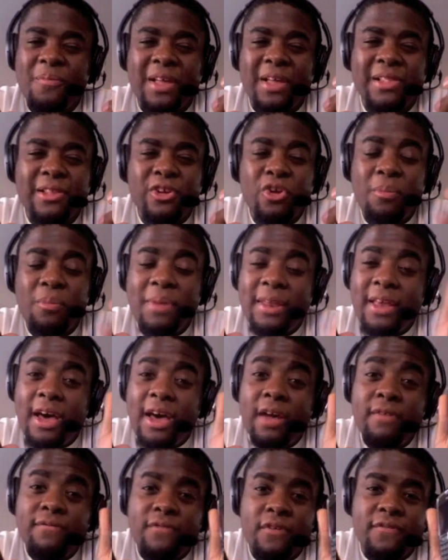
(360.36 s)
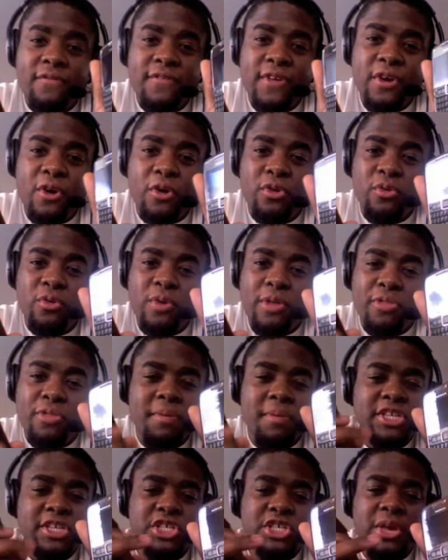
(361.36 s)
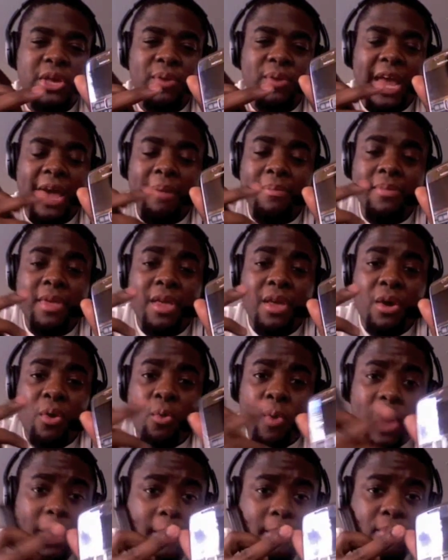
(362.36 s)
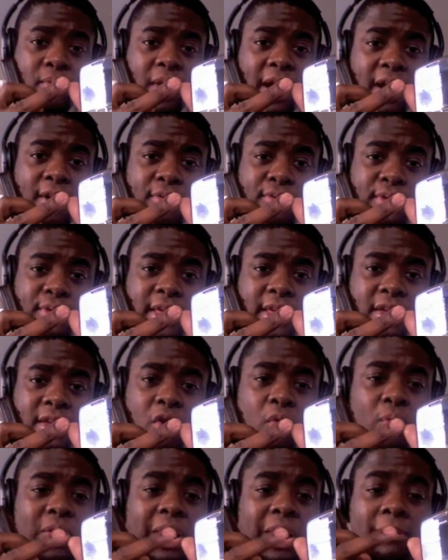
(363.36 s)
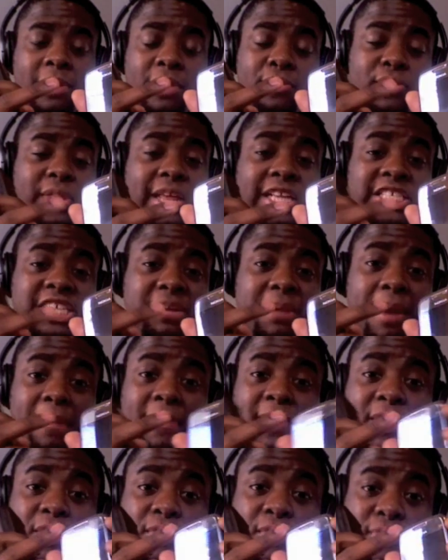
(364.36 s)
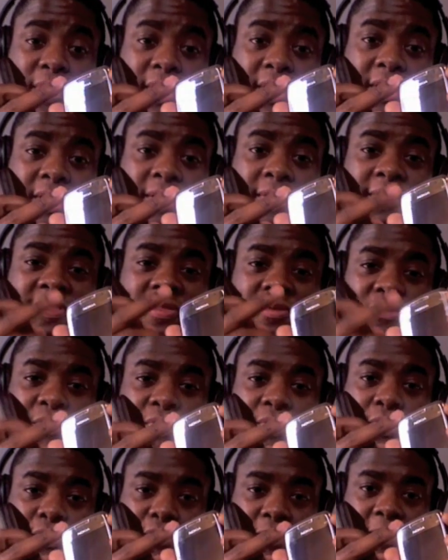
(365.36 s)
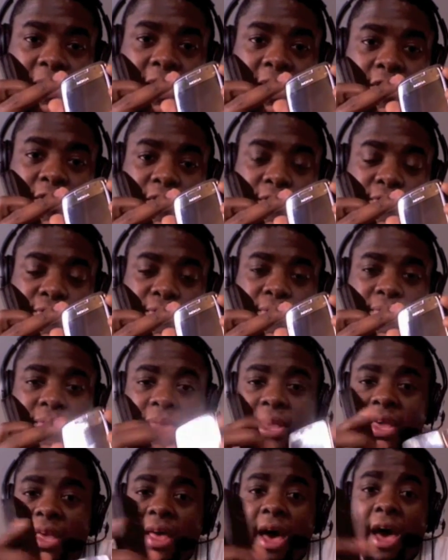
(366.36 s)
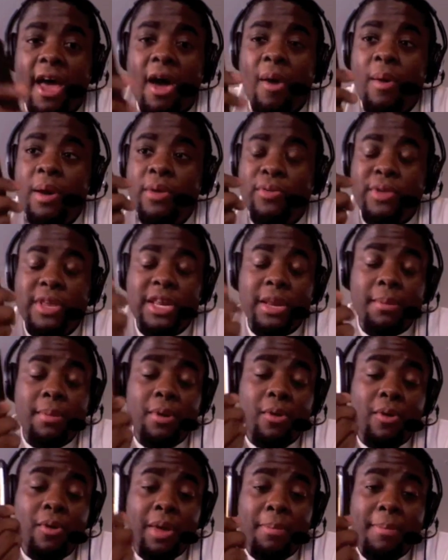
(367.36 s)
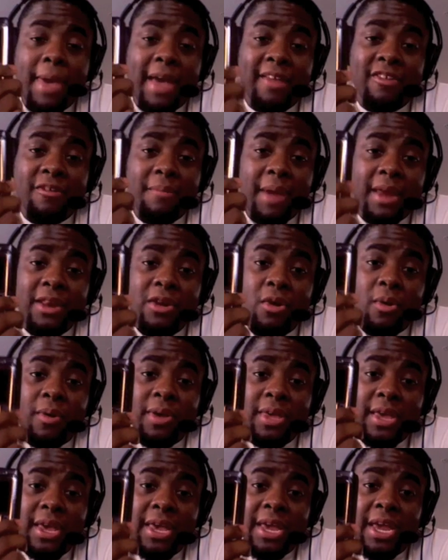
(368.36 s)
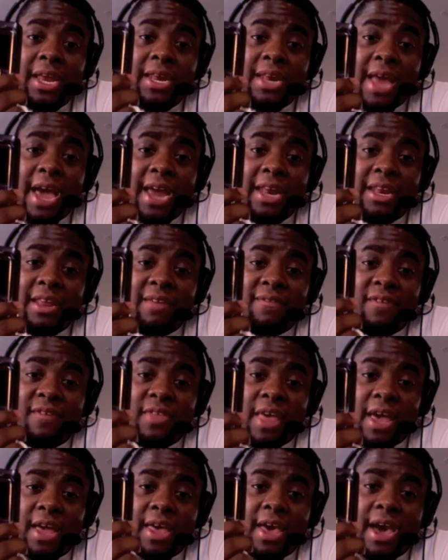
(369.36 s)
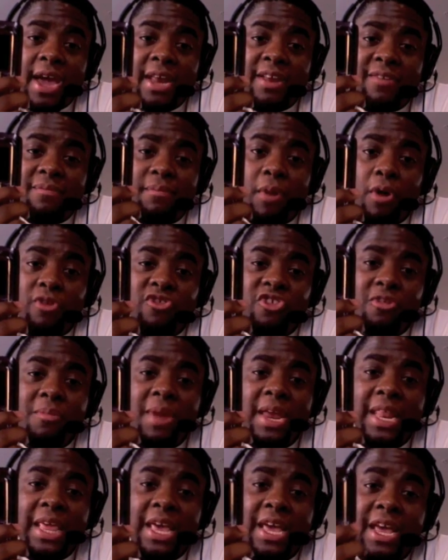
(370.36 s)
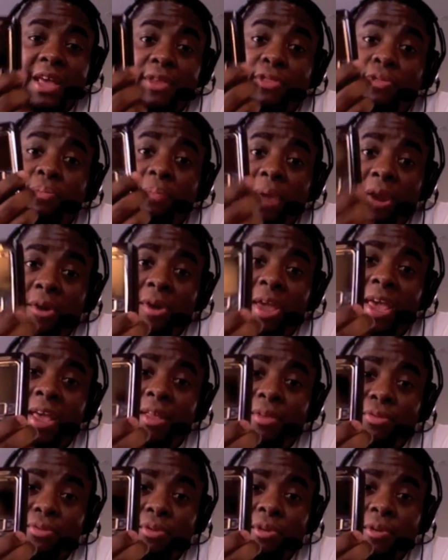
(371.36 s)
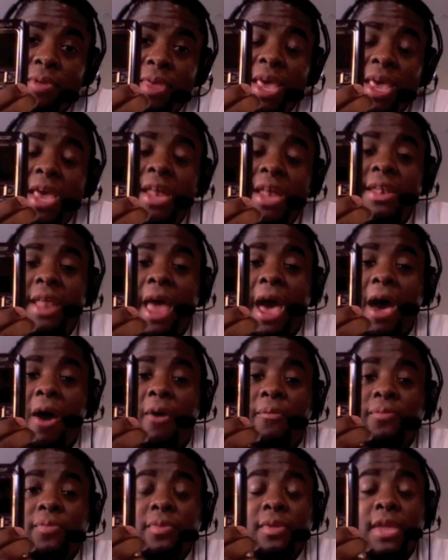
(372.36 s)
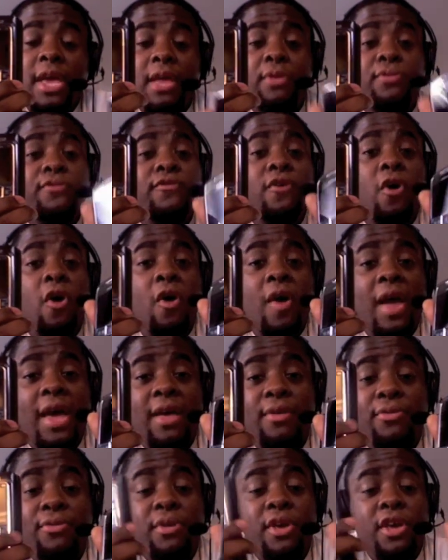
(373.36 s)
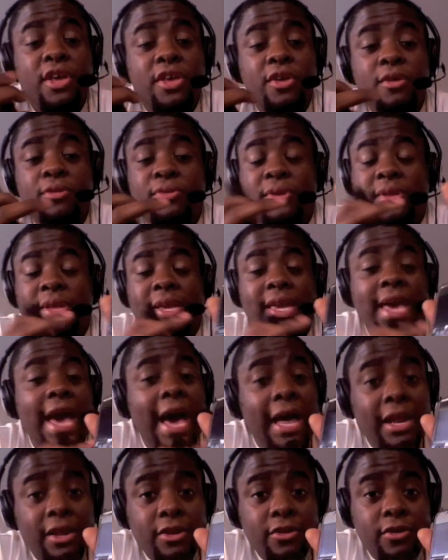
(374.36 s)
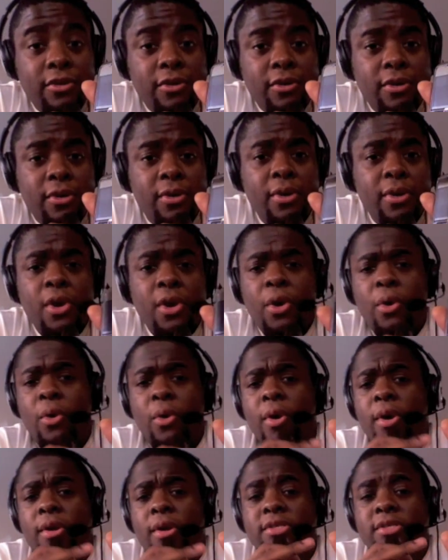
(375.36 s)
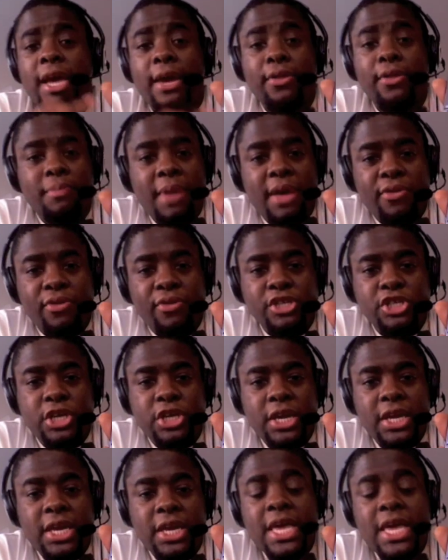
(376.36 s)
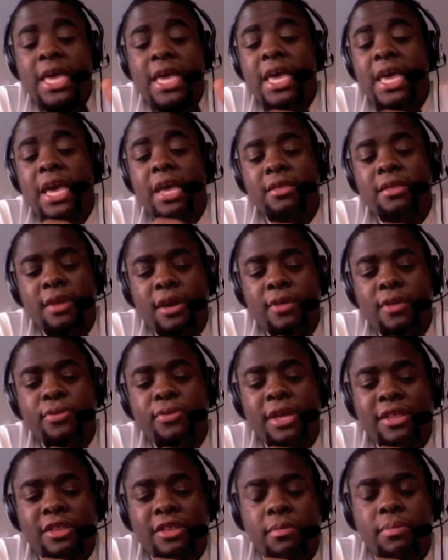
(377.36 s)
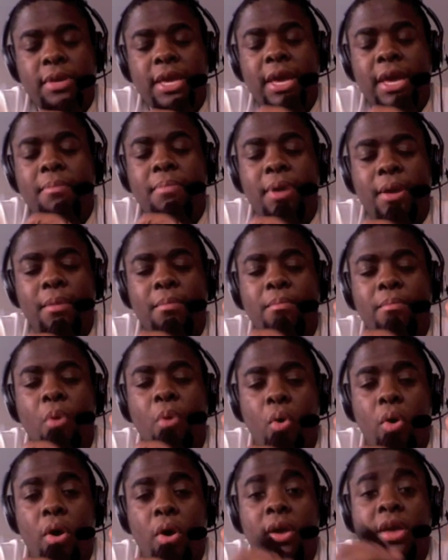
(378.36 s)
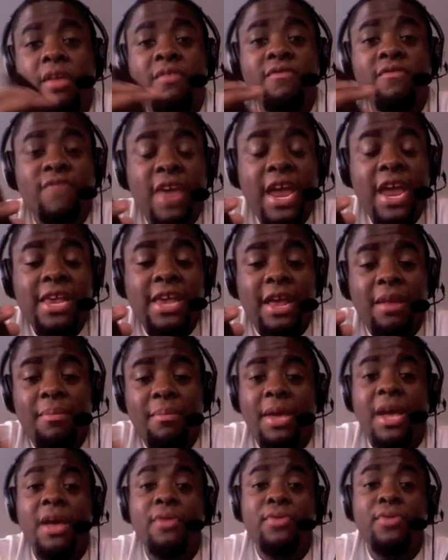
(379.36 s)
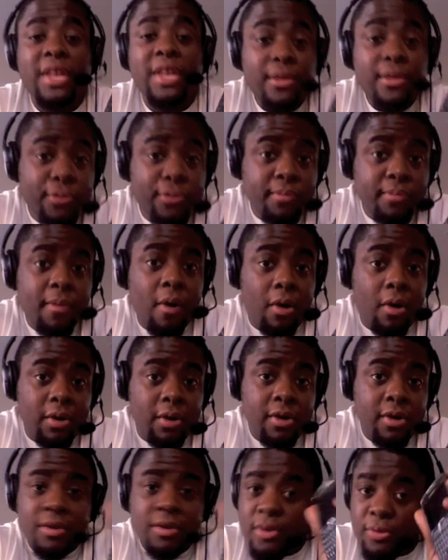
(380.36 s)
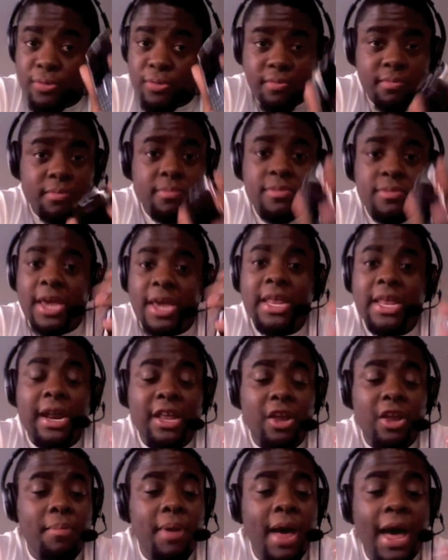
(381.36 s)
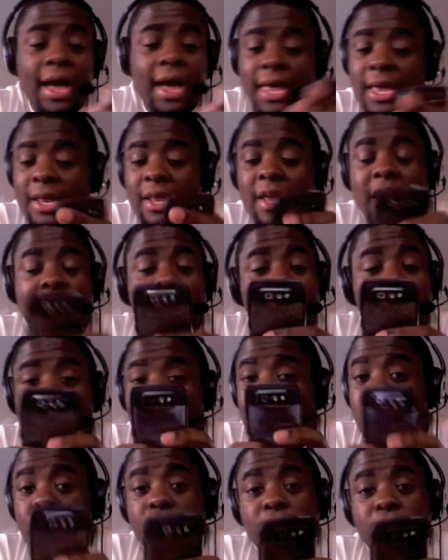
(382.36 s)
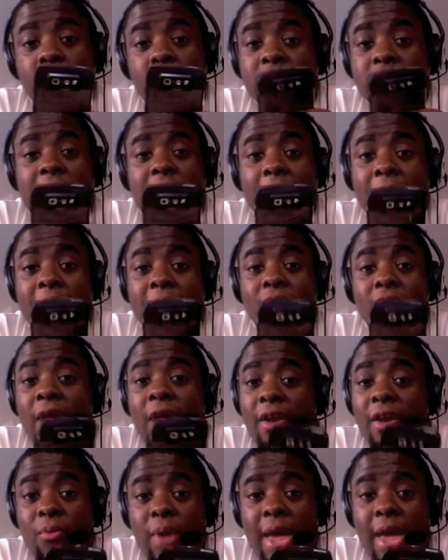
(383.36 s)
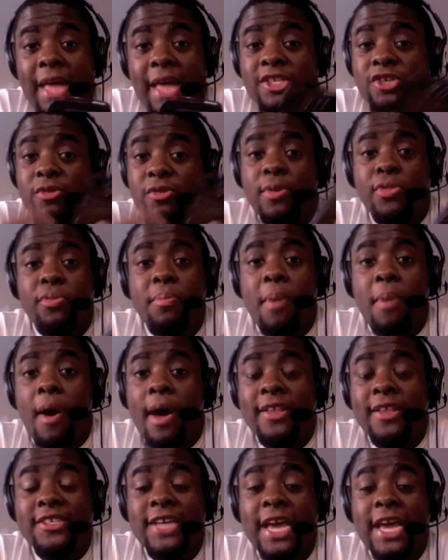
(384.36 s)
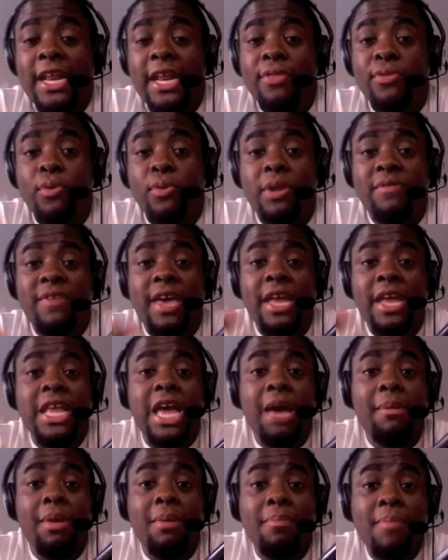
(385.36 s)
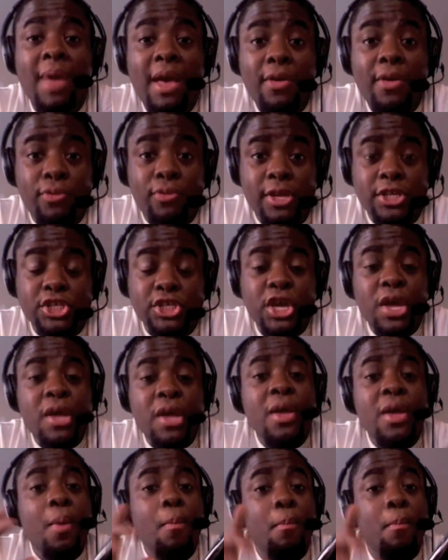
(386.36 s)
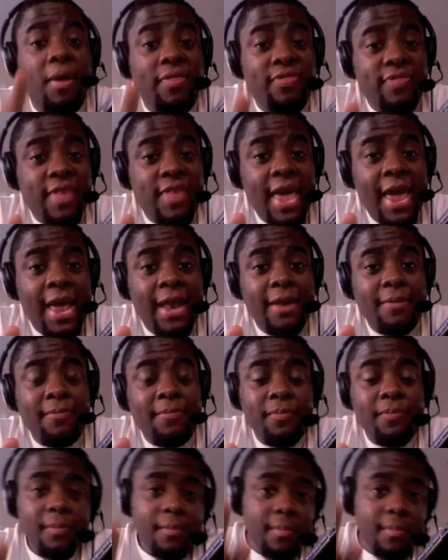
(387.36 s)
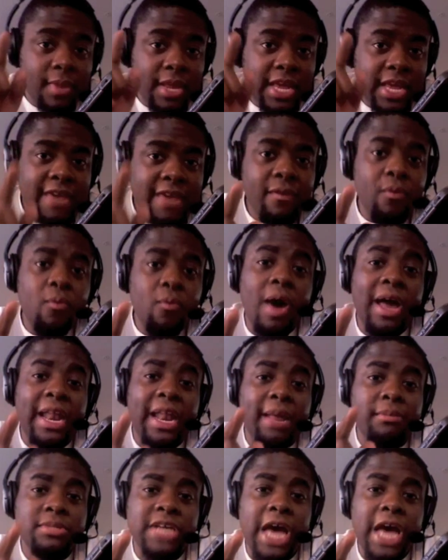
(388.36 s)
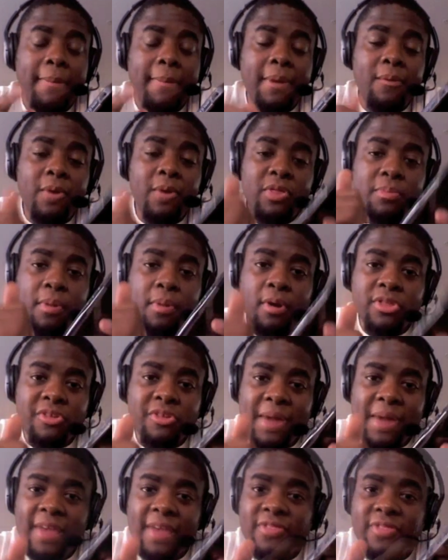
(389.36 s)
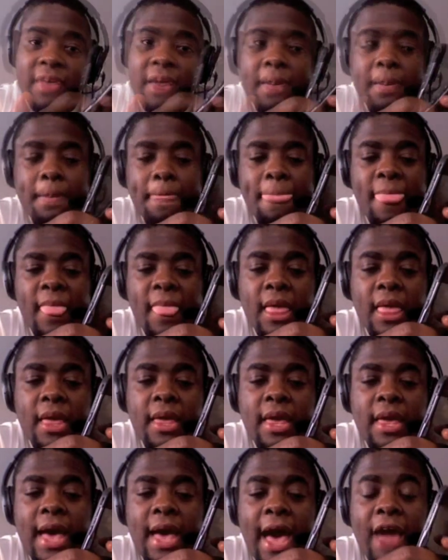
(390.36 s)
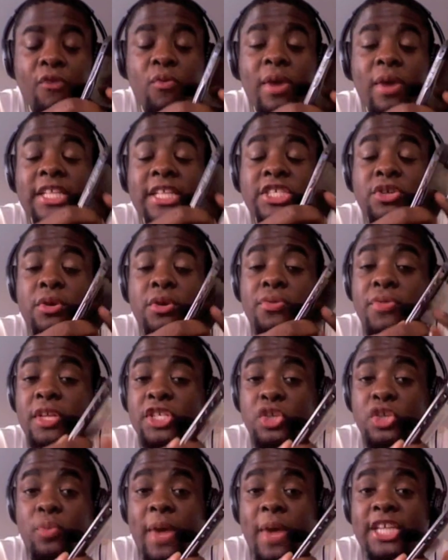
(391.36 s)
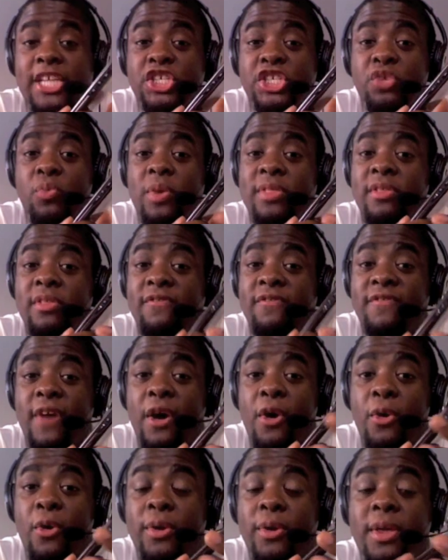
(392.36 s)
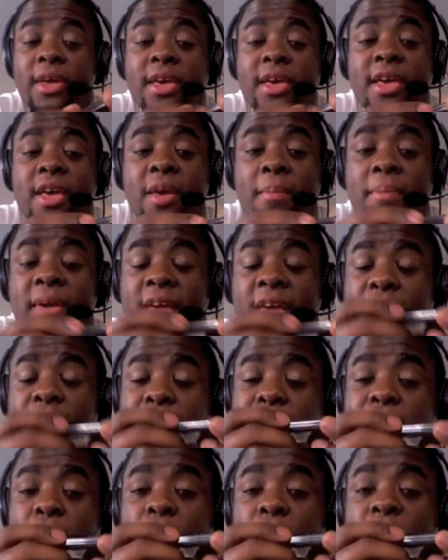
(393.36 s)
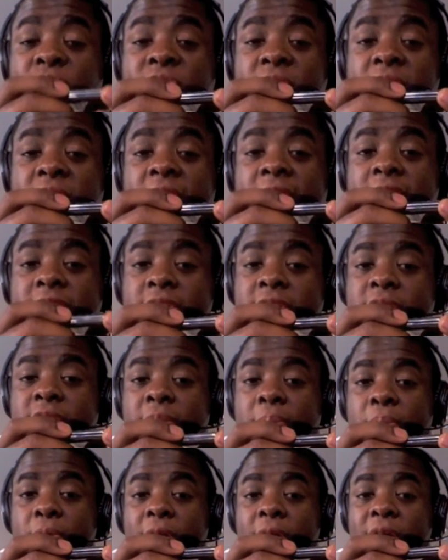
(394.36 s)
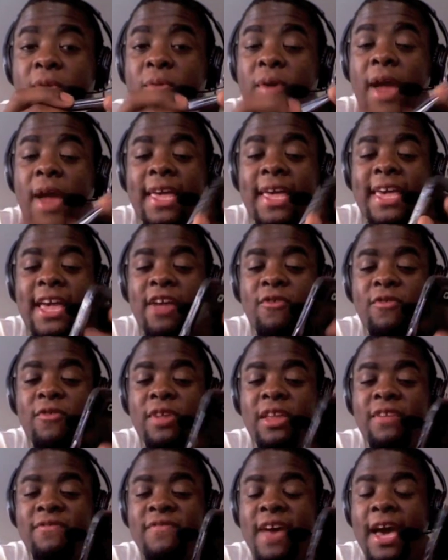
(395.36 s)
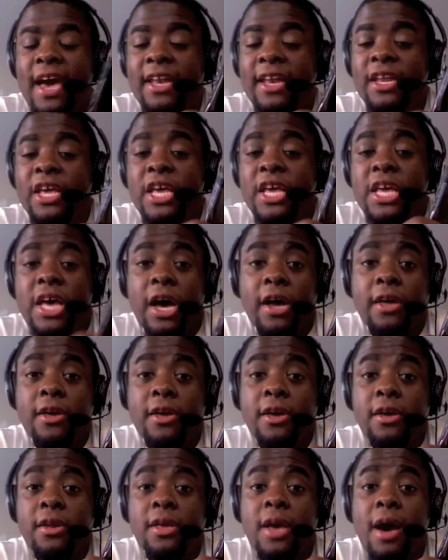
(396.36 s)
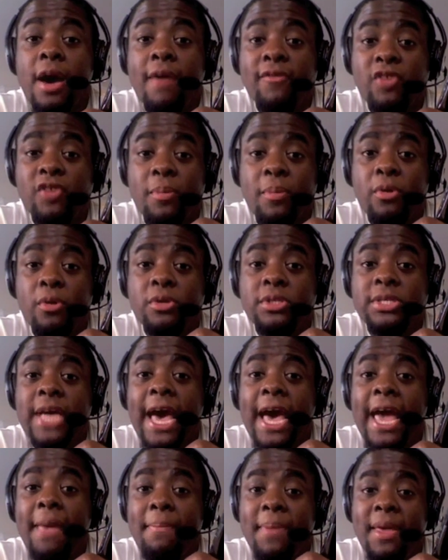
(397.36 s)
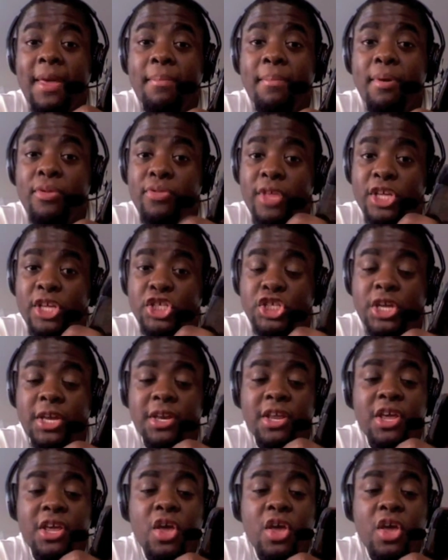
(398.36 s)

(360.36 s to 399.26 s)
a little bit unfulfilled, especially when I'm web browsing or when I'm listening to my music through the speakers. I always end up going back to my Nokia E90 for that kind of multimedia experience. Now, as far as using the calendar or text messaging, it does get to be a bit more convenient because it is smaller. You just take it out of your pocket and then you start typing right away to respond to any sort of incoming message. But then, even while I'm typing with both of my thumbs, I run into a situation with the phone being so thin to the point where I can't really find a good, comfortable typing position